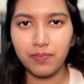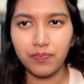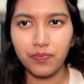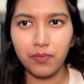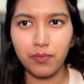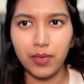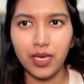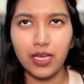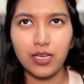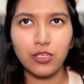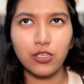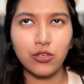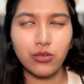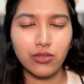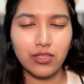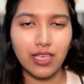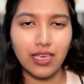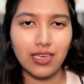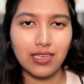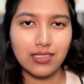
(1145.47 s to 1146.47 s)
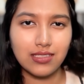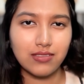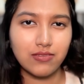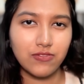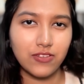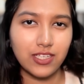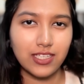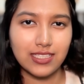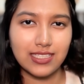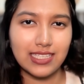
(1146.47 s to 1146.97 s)
But two things.
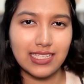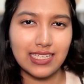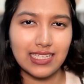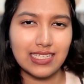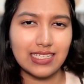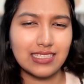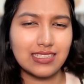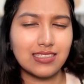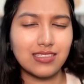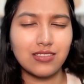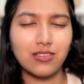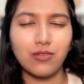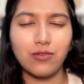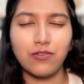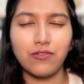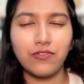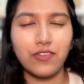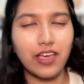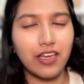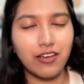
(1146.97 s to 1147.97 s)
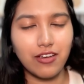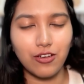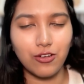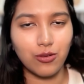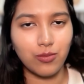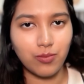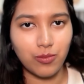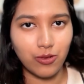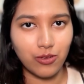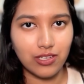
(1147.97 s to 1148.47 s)
Firstly, it's very
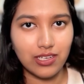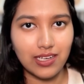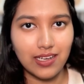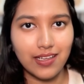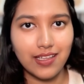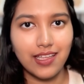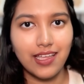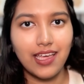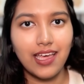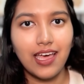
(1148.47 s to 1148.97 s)
robotic.